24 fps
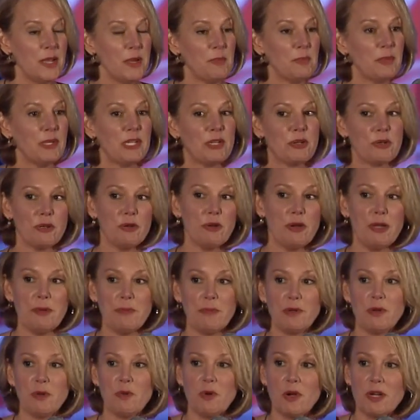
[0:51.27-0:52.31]
But he grew up
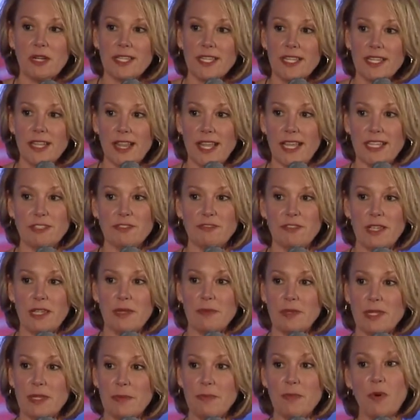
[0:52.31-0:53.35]
in a working class
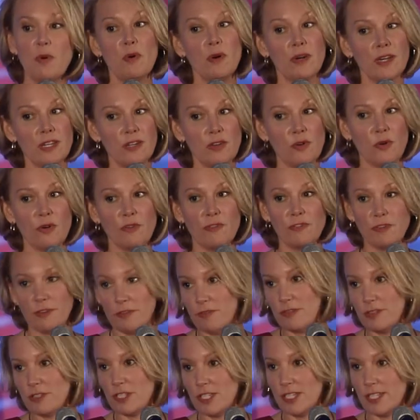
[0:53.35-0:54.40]
family, born in Norfolk,
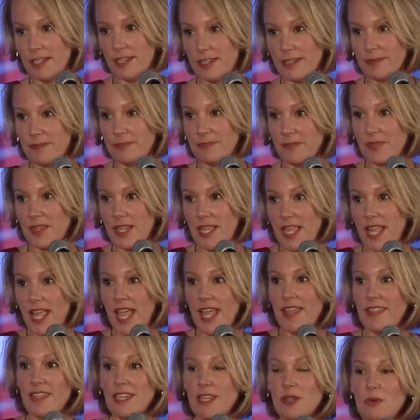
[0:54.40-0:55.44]
Virginia,
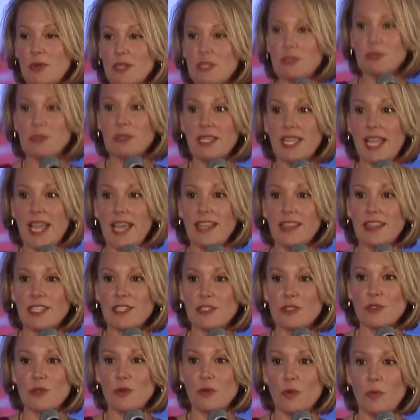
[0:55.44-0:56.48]
and then he went to a Catholic
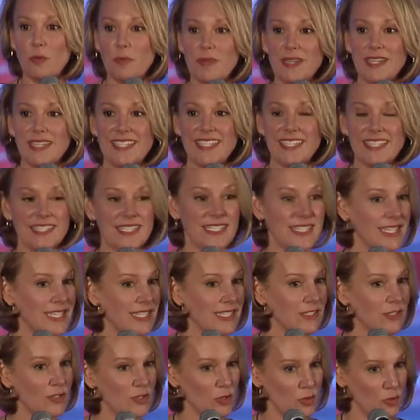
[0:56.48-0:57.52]
school,
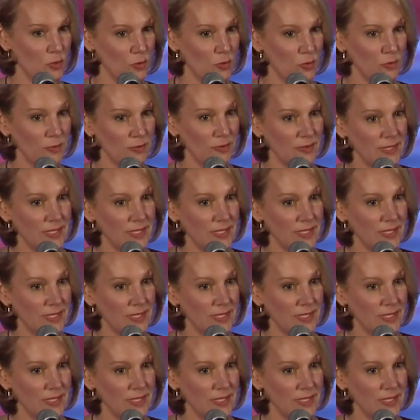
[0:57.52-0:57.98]
Benedictine school.